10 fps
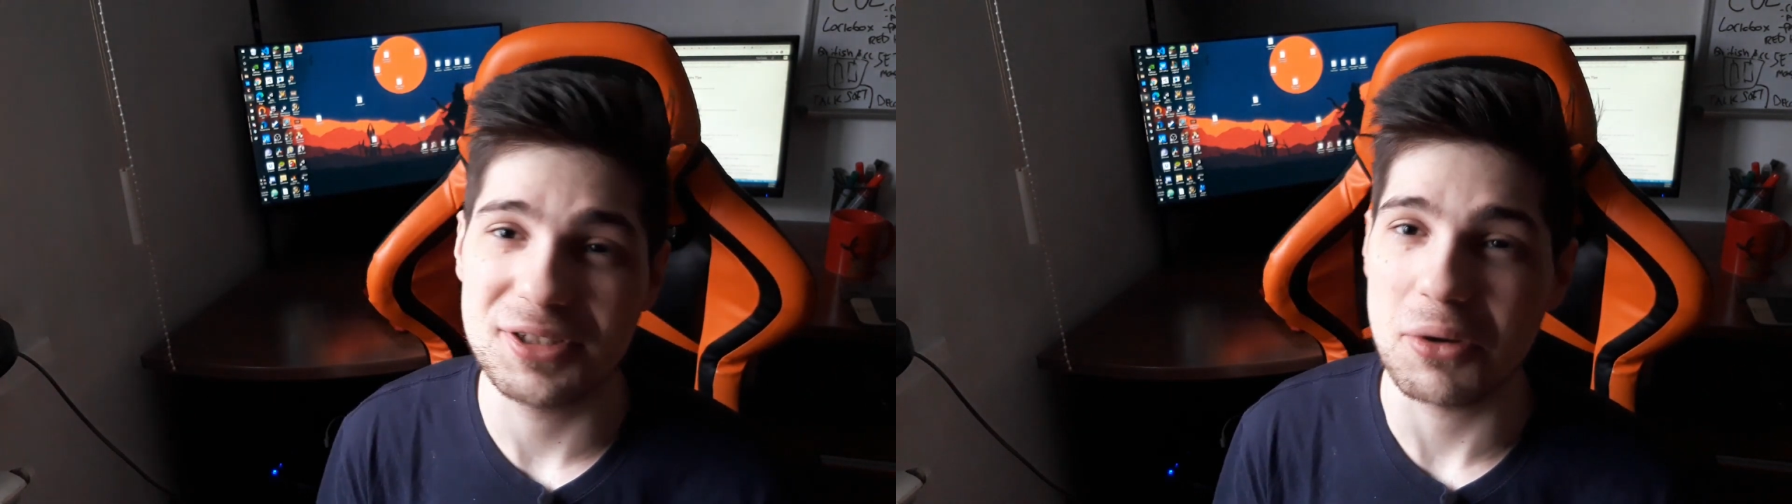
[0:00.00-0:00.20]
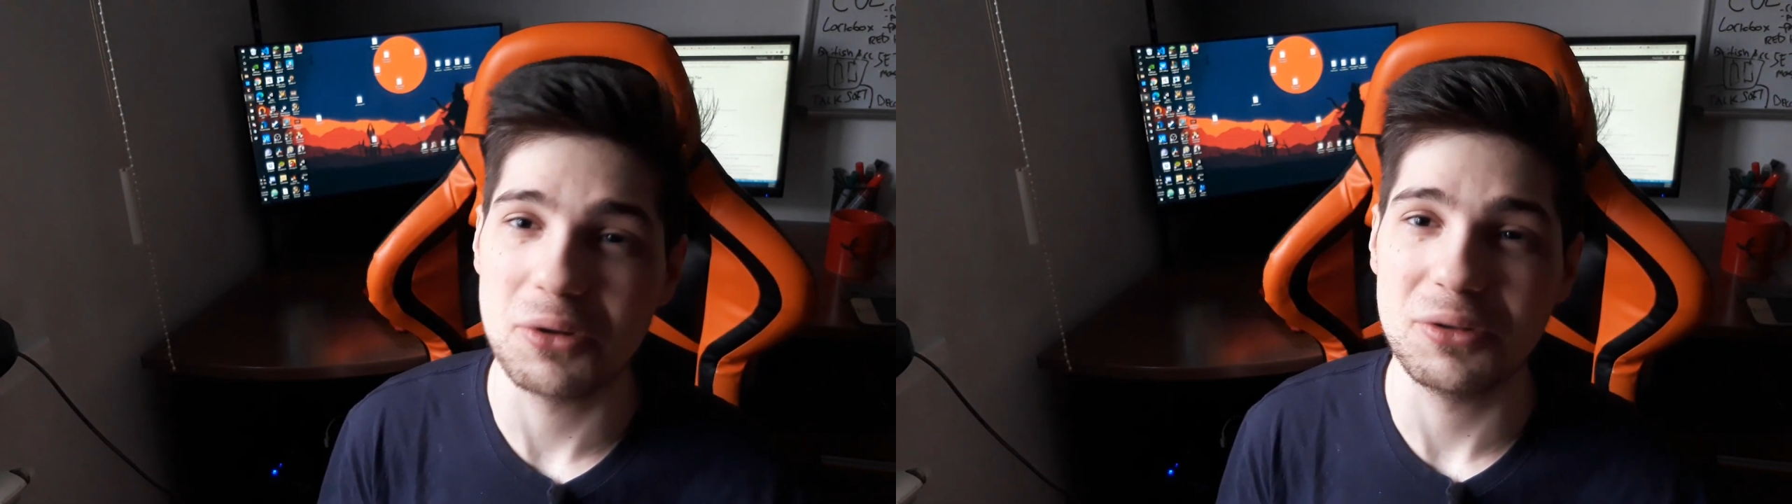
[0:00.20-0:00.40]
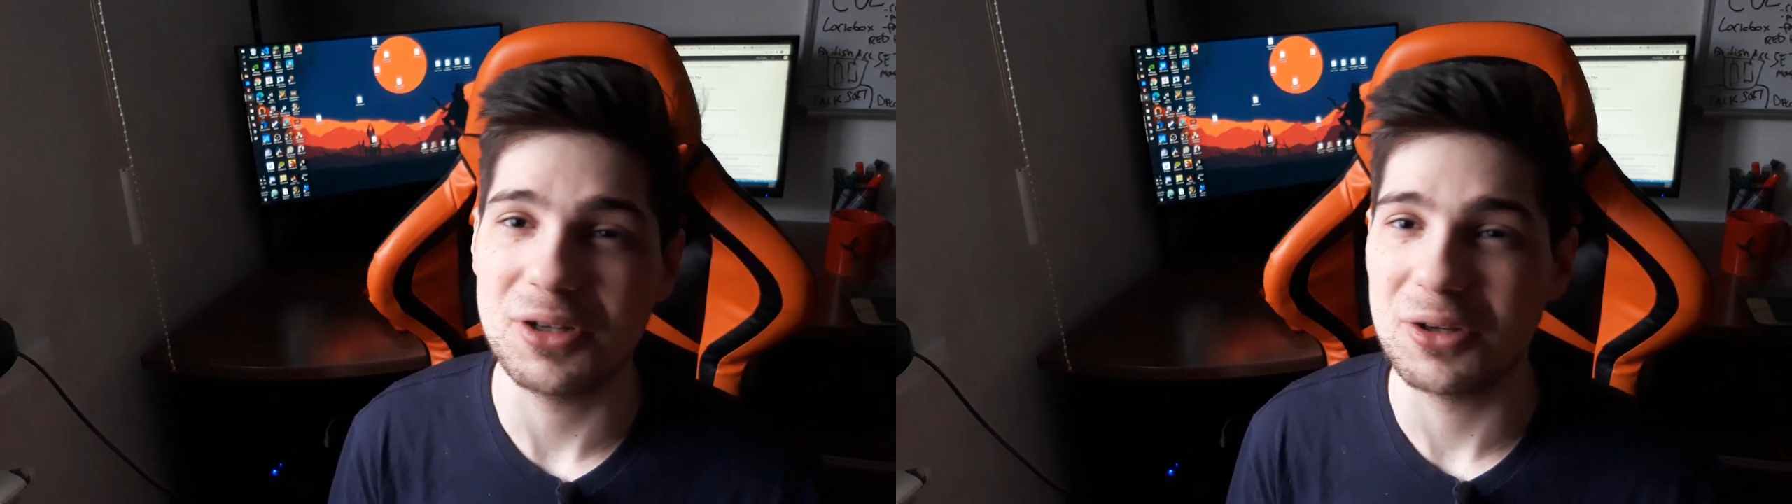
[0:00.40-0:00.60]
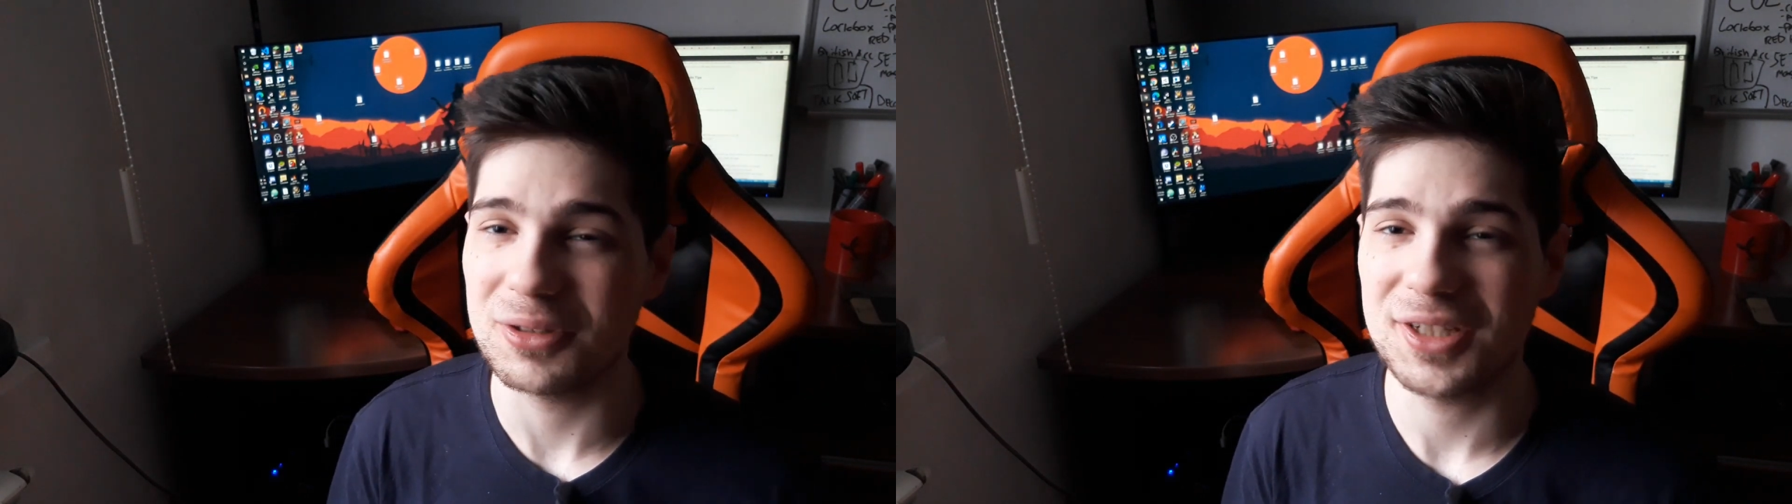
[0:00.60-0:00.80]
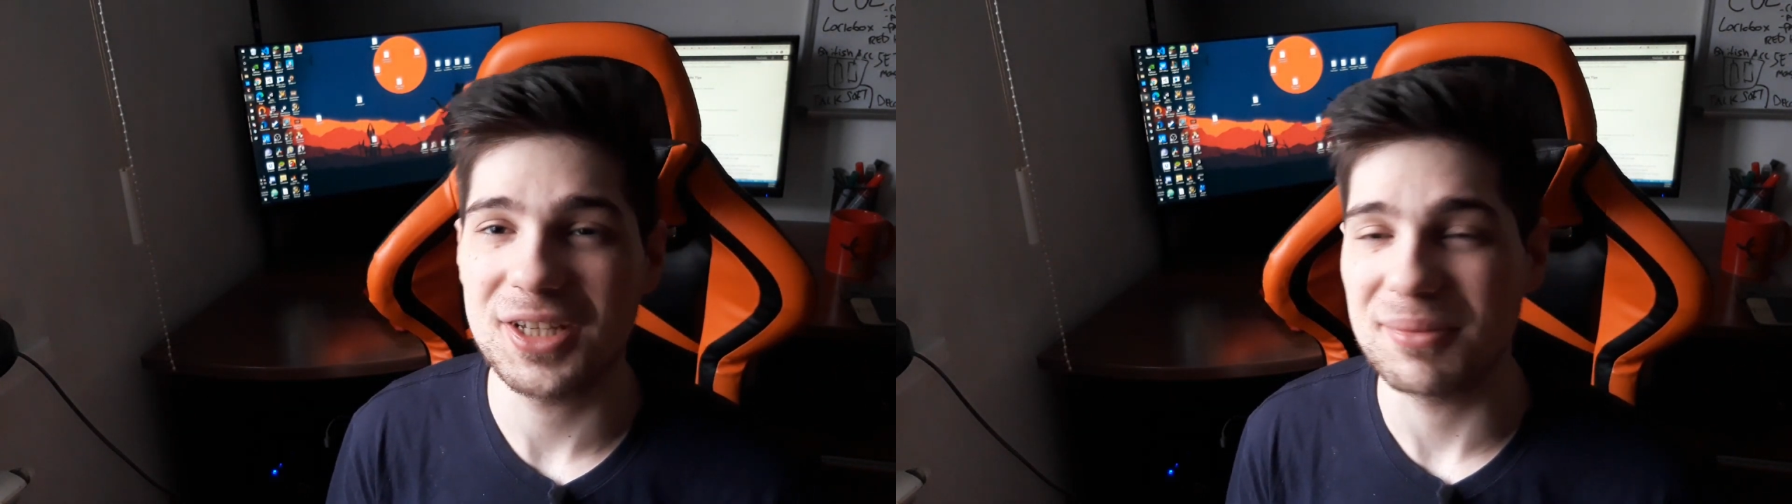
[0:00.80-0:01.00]
gold,
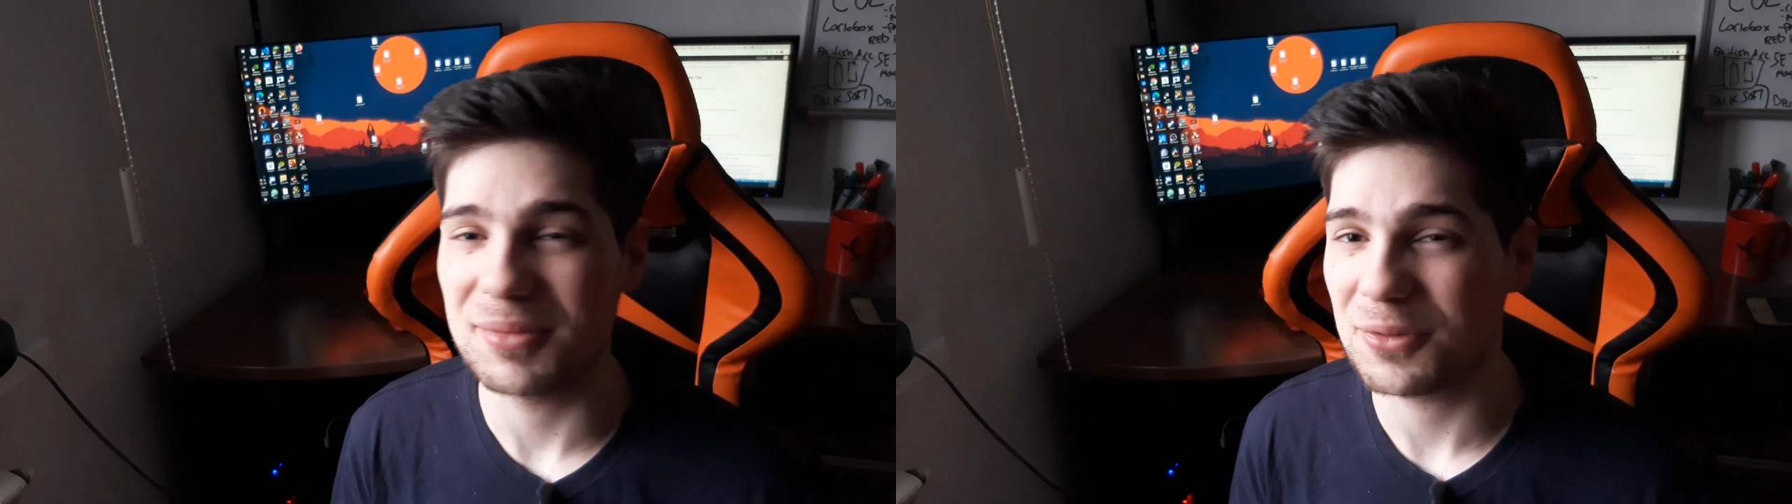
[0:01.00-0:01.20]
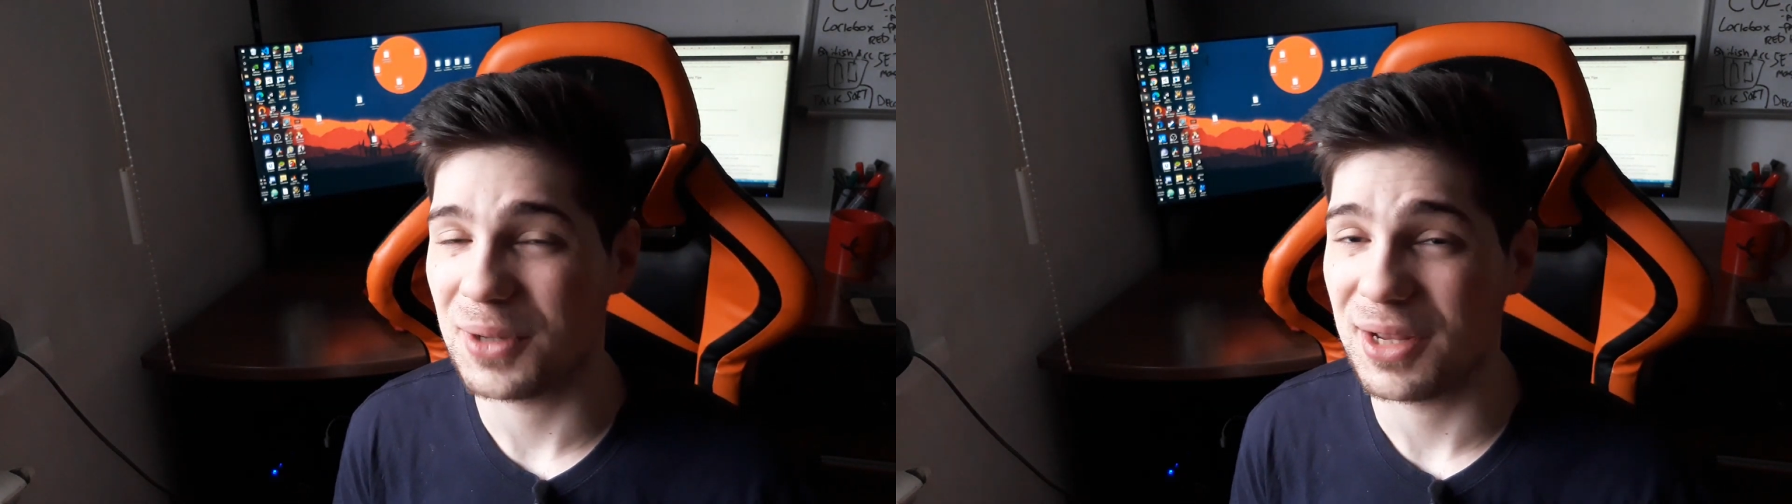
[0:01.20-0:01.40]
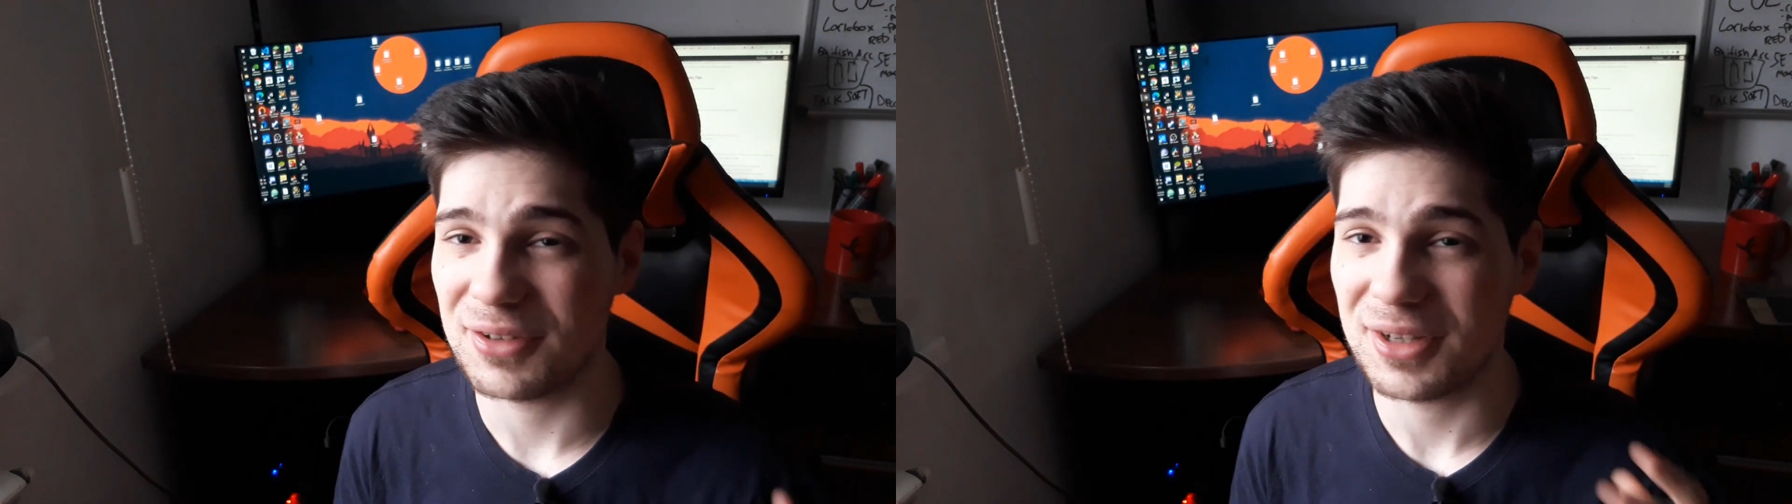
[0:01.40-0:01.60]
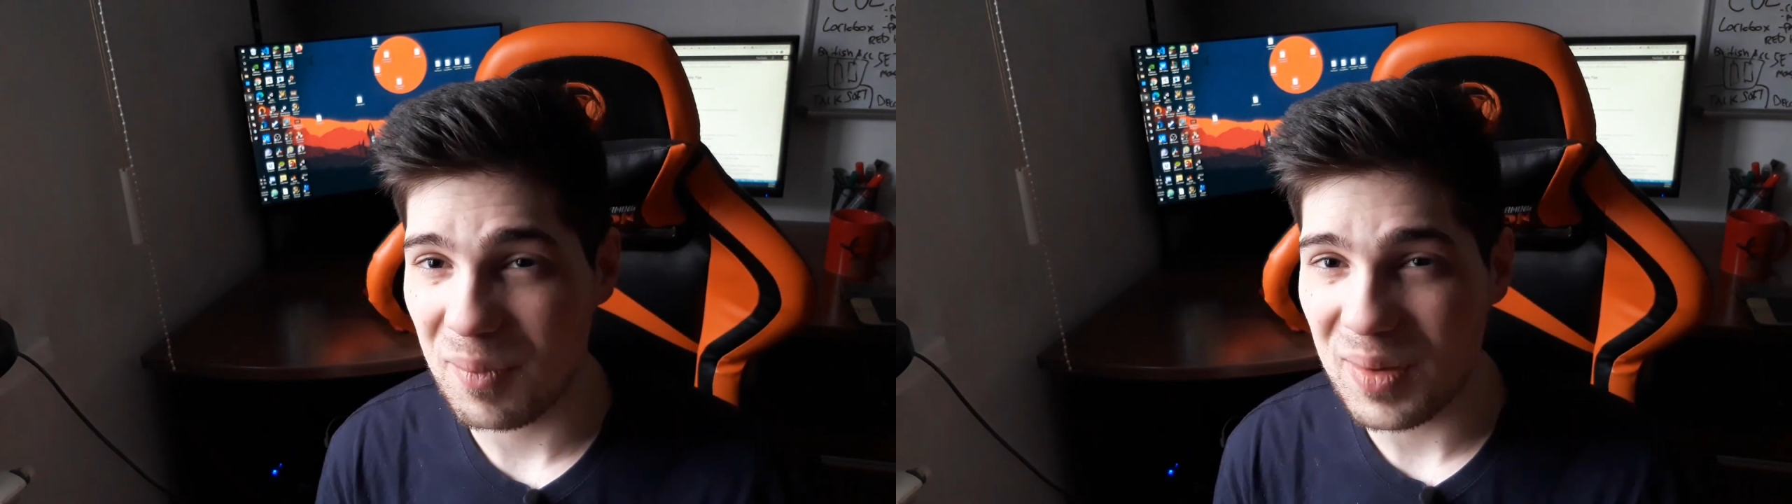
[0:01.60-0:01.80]
gold items, whatever,